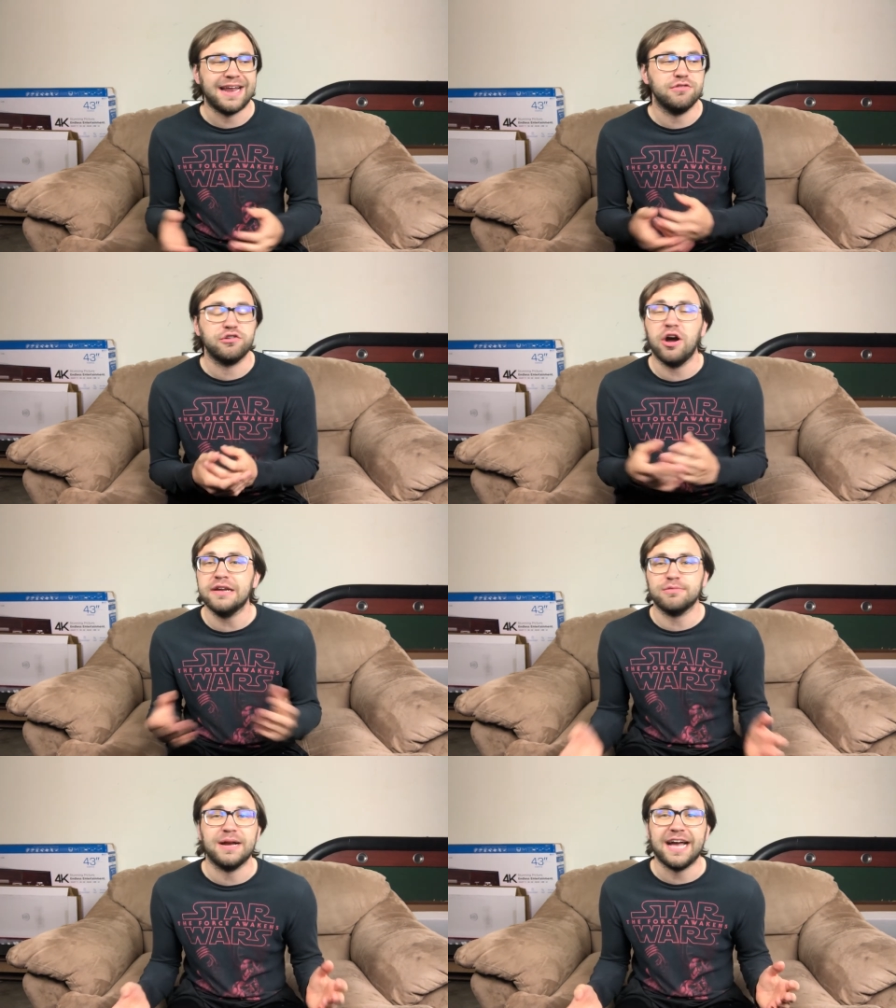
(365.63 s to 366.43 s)
And John
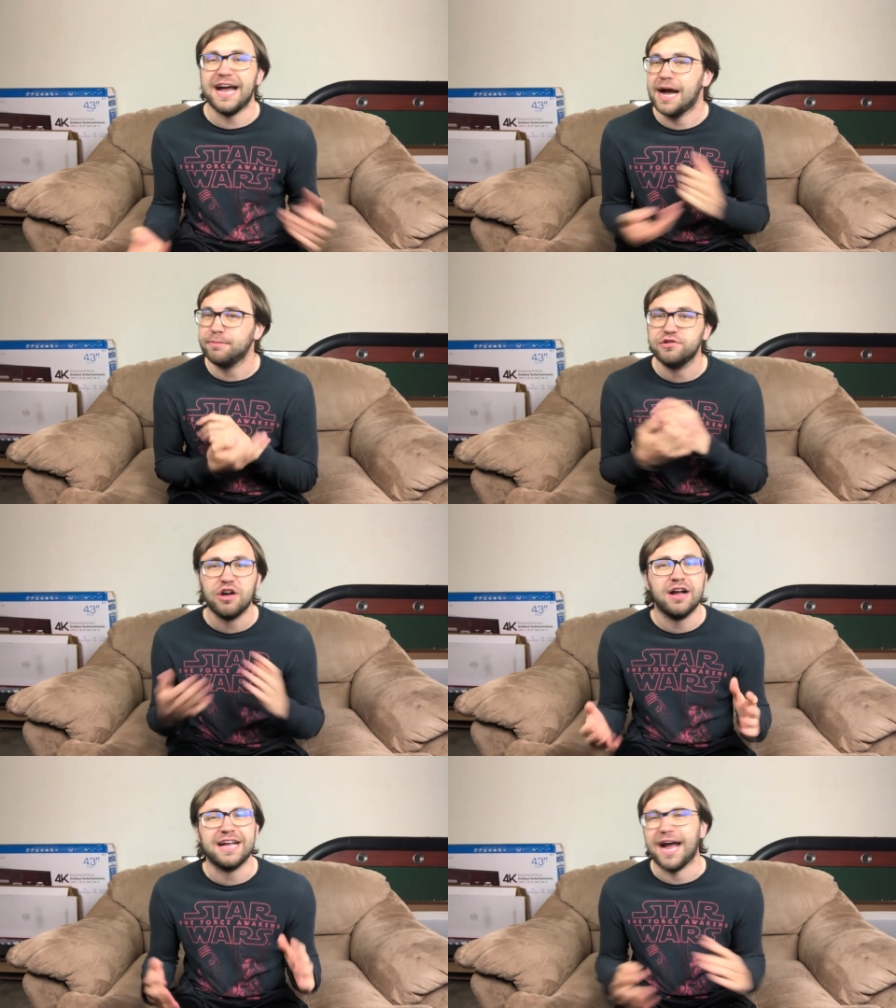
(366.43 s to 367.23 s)
is my guy. I'm a
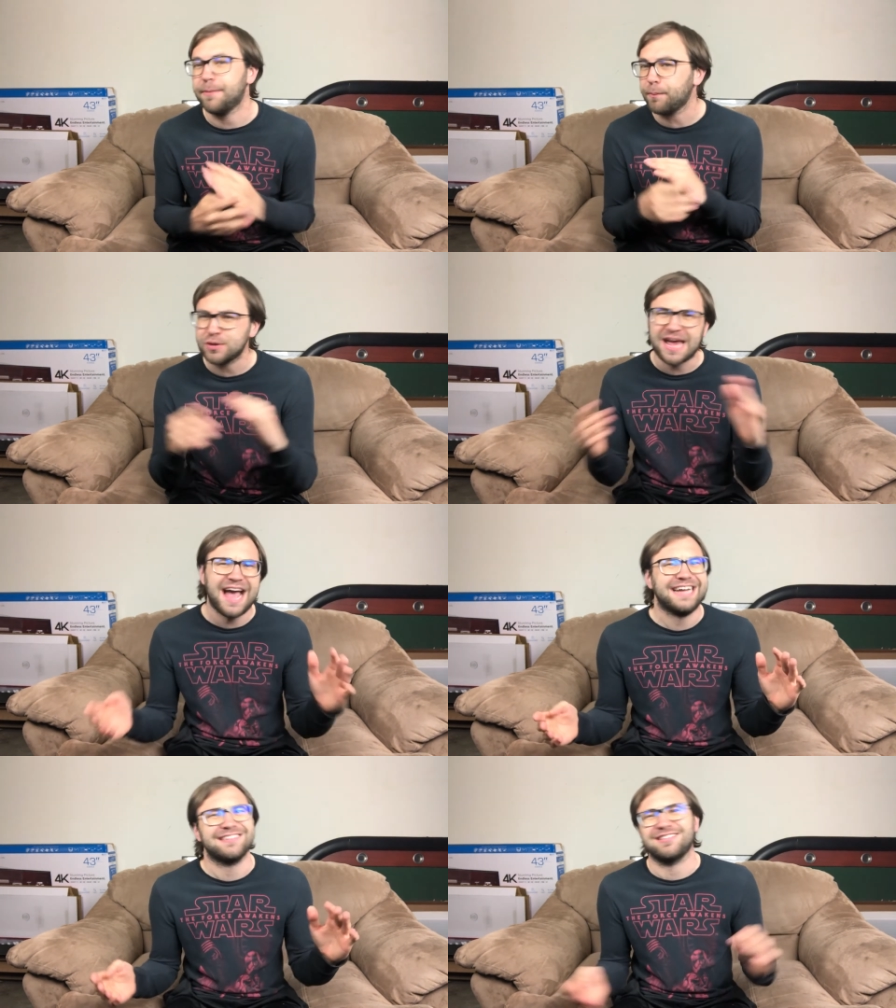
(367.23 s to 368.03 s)
John guy. I'm a
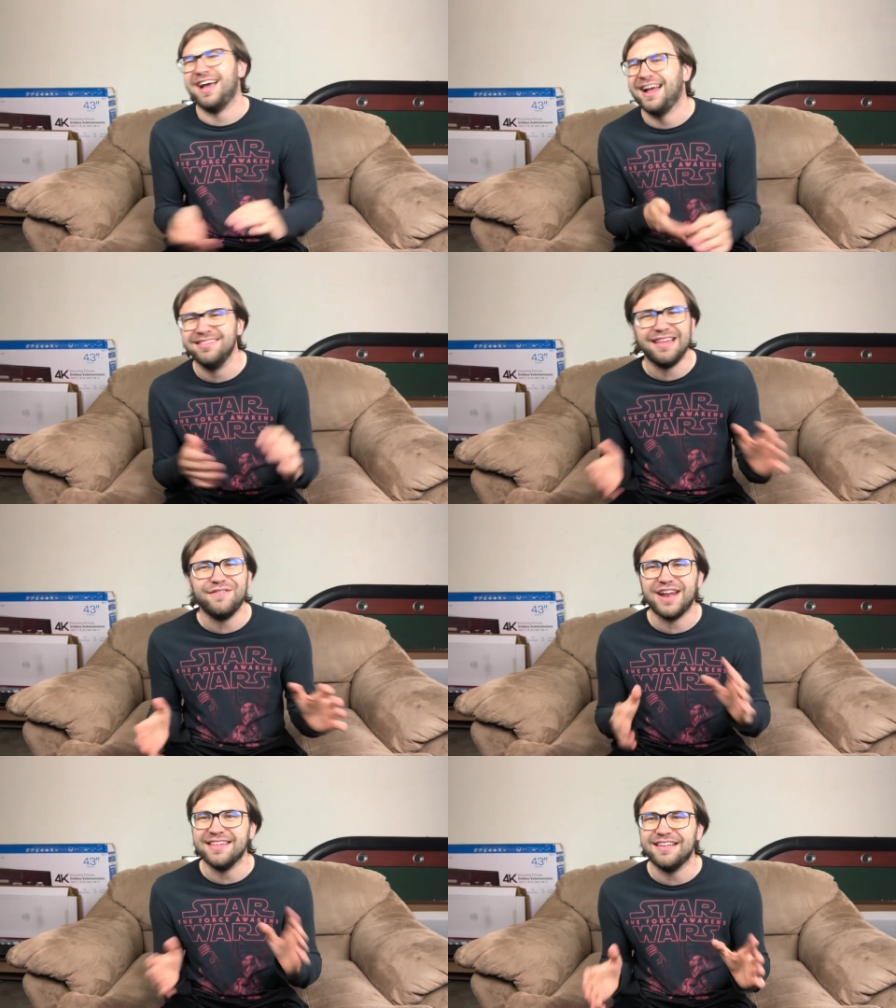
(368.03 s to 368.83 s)
protagonist guy. I
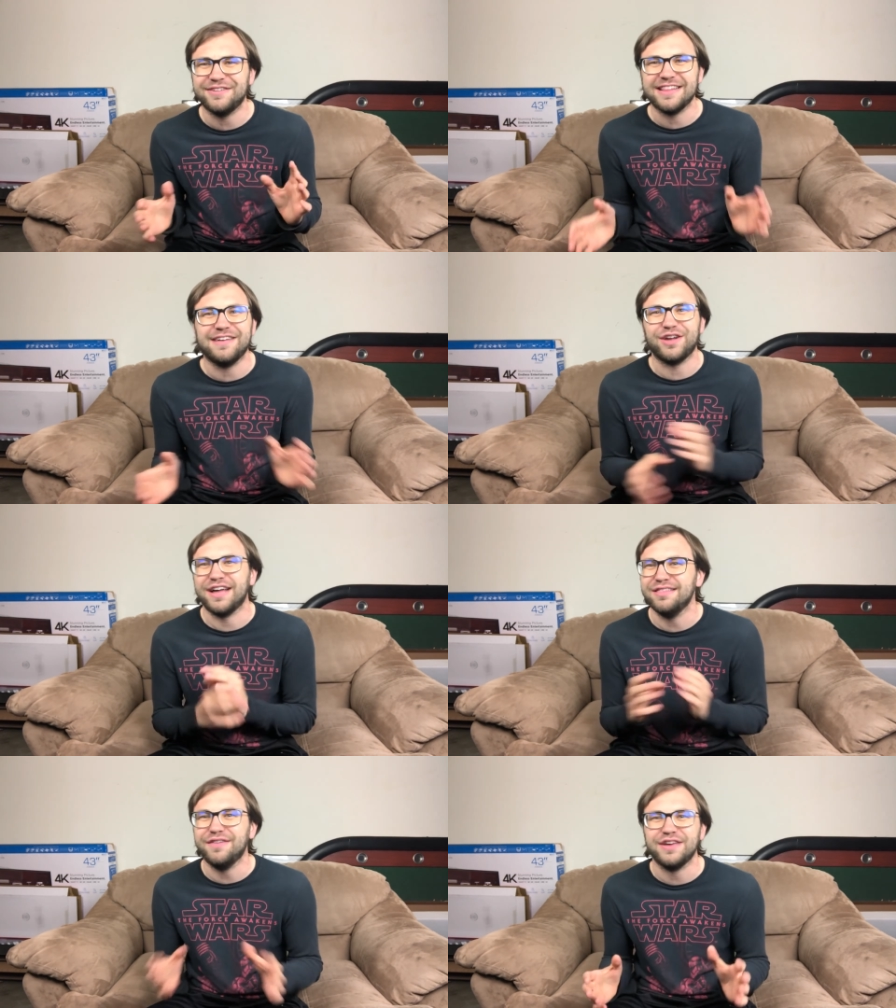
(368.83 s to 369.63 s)
love it. I love it. I love it.
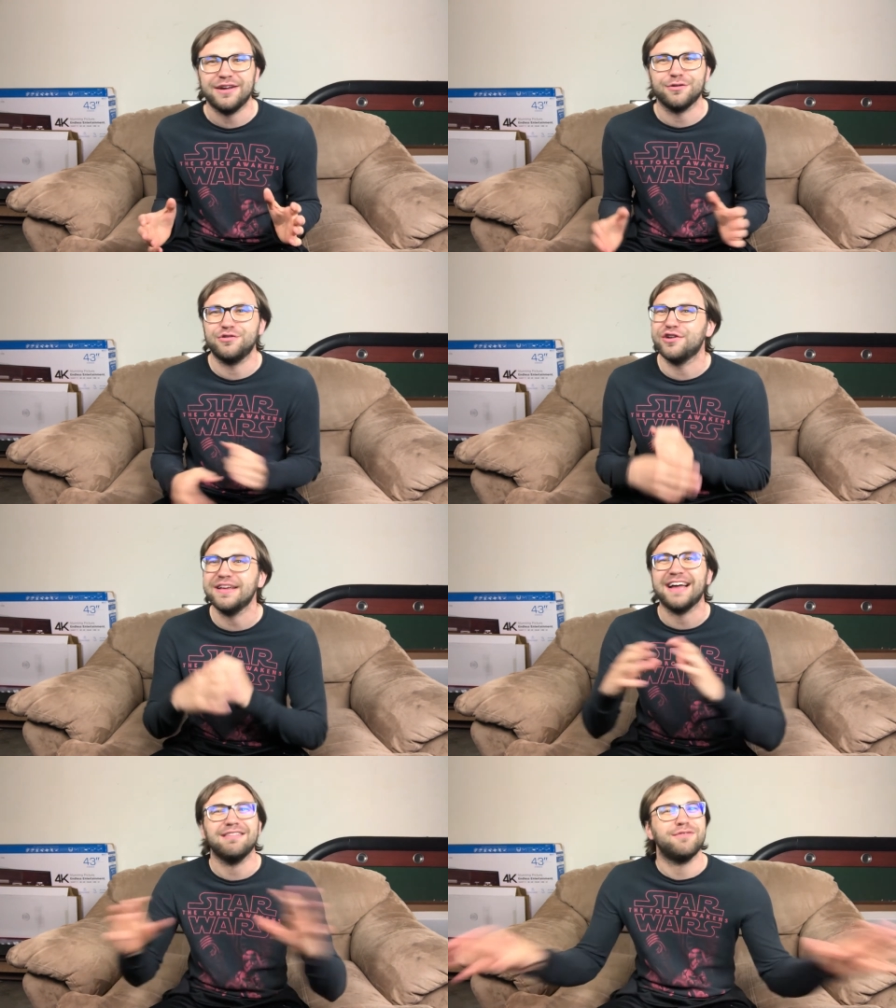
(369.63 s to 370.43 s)
I love a hero's
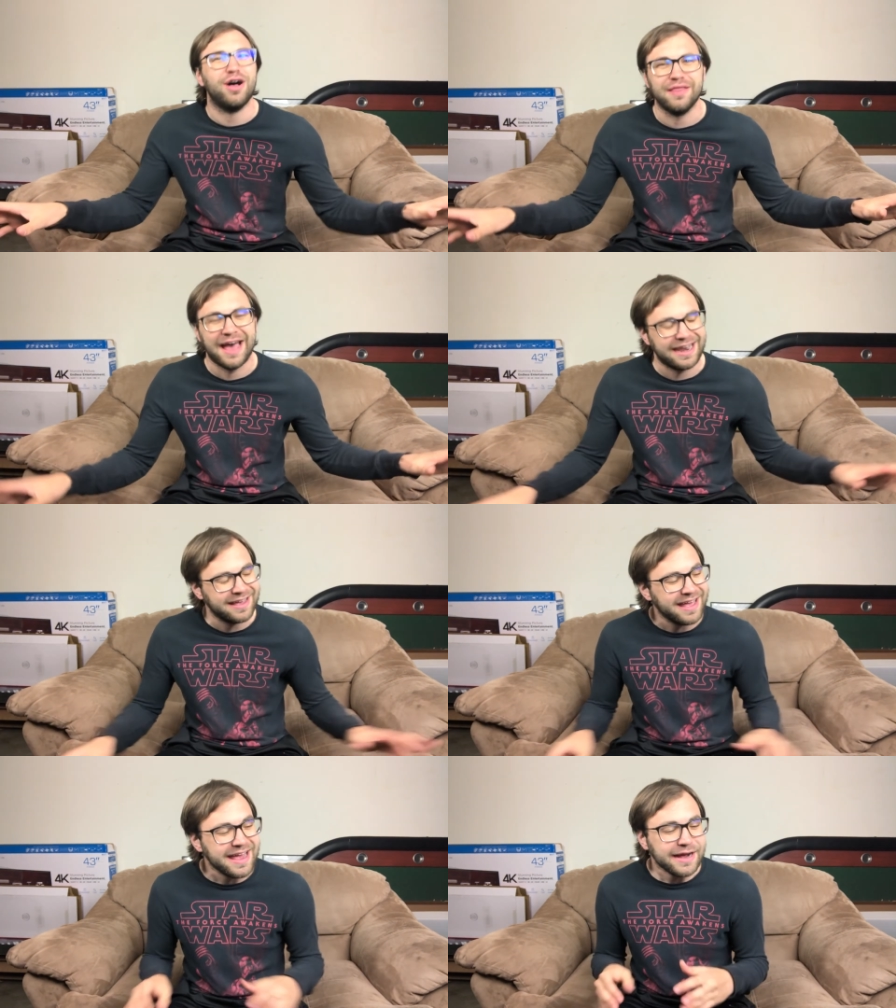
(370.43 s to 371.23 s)
journey. I love all of that.
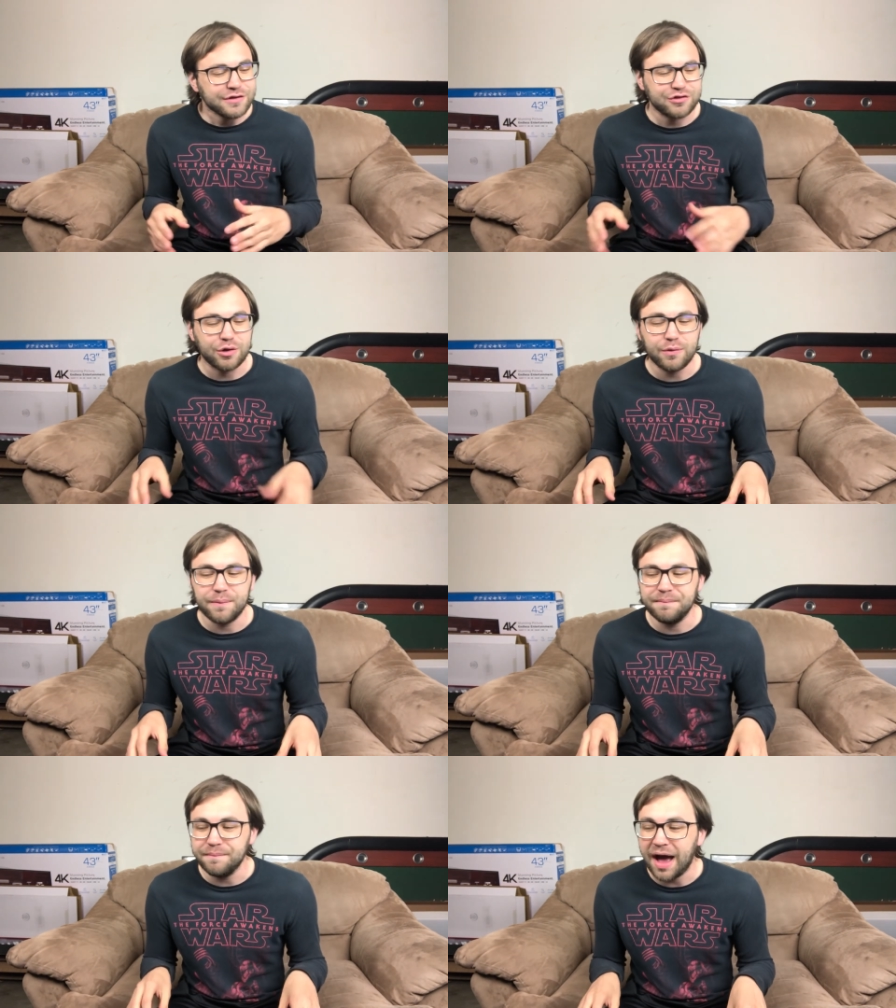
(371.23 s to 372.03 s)

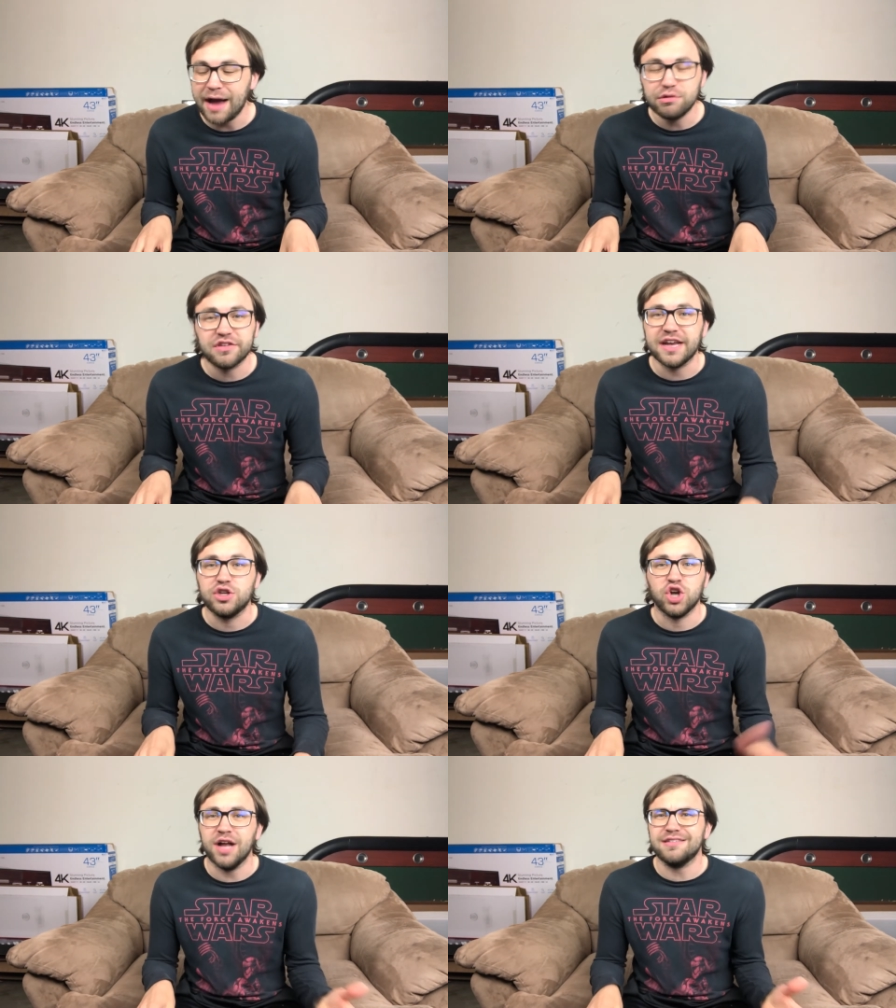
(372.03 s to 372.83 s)
So I was
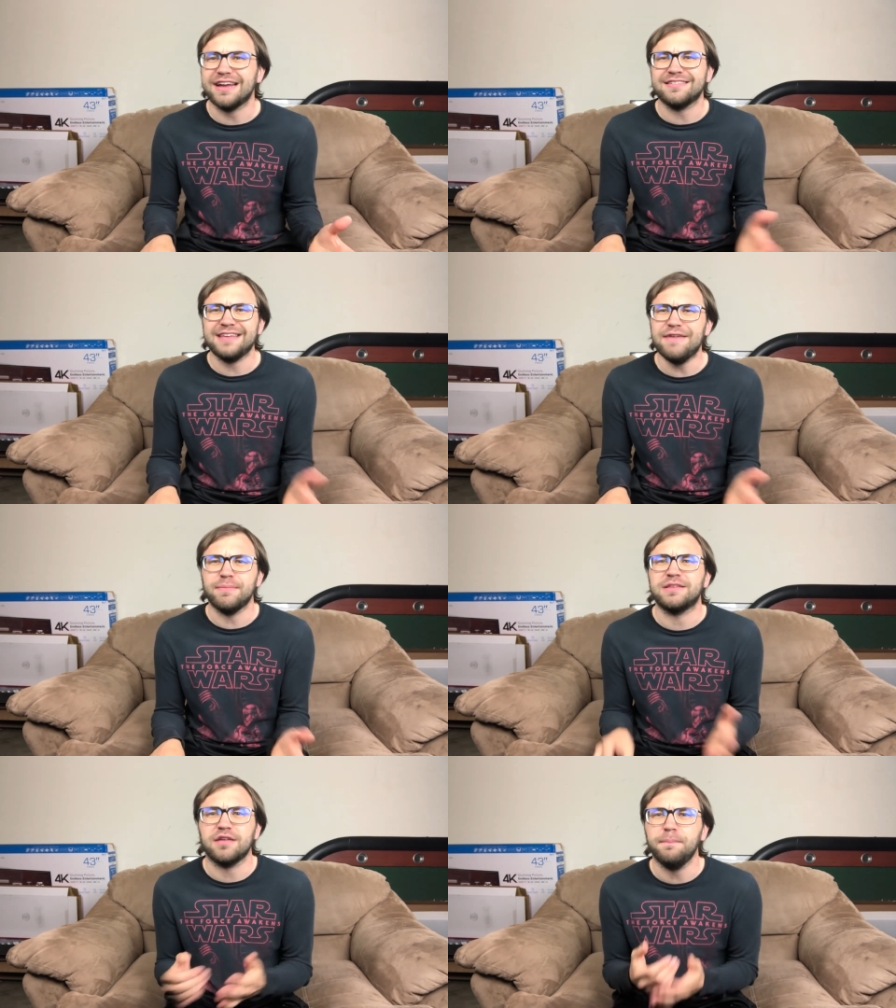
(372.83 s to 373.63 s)
like, John's got to save
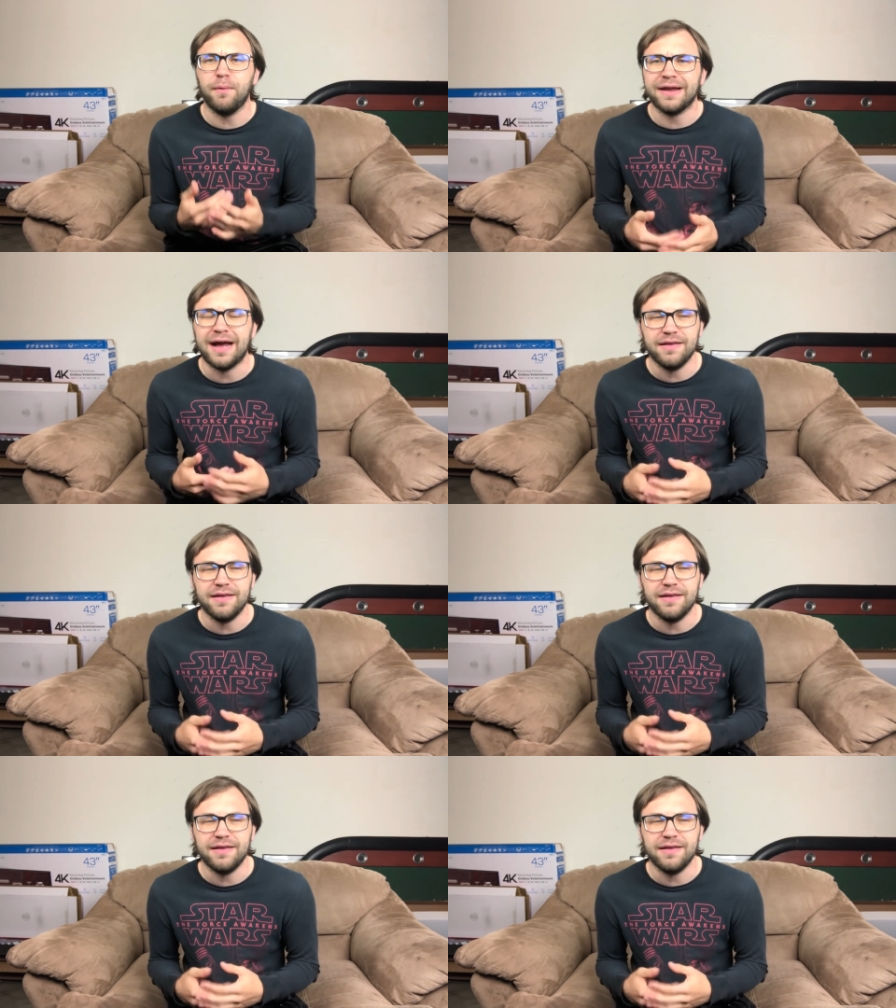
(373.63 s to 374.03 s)
him at some point.